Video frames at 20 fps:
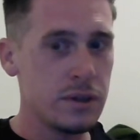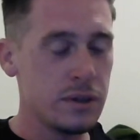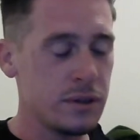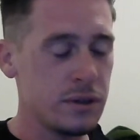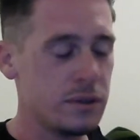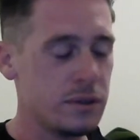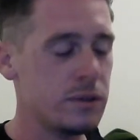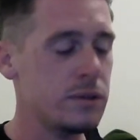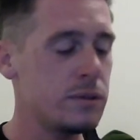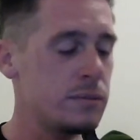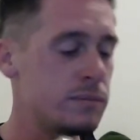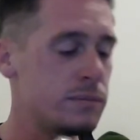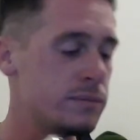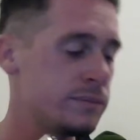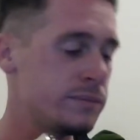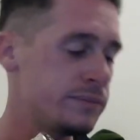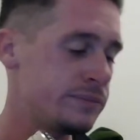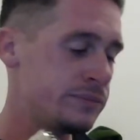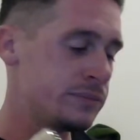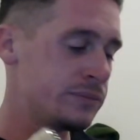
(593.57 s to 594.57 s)
Um,
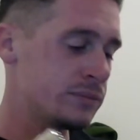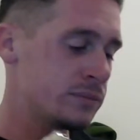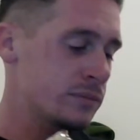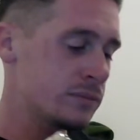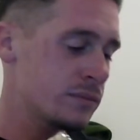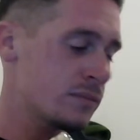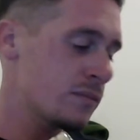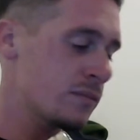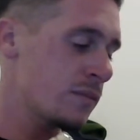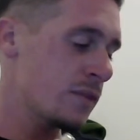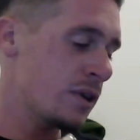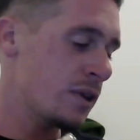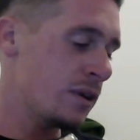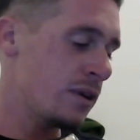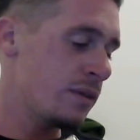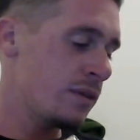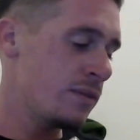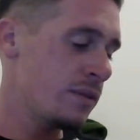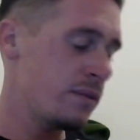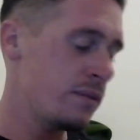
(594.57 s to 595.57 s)

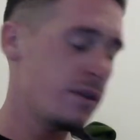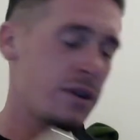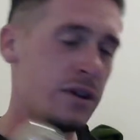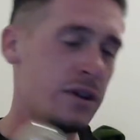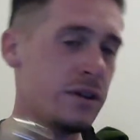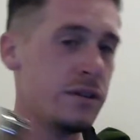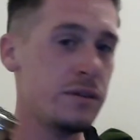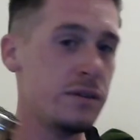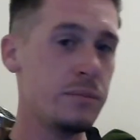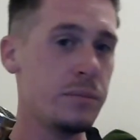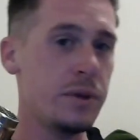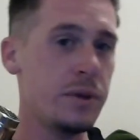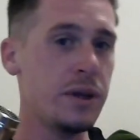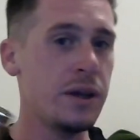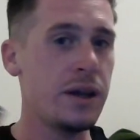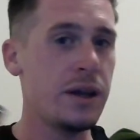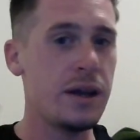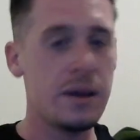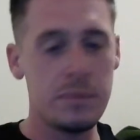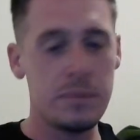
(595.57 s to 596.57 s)
I've never had anything bad
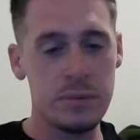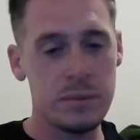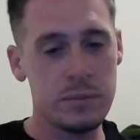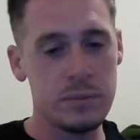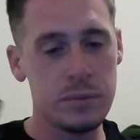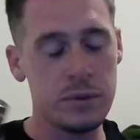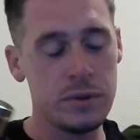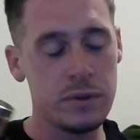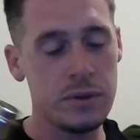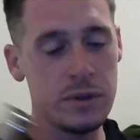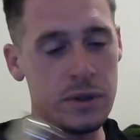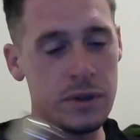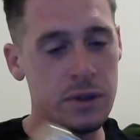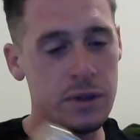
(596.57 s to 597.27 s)
happen, but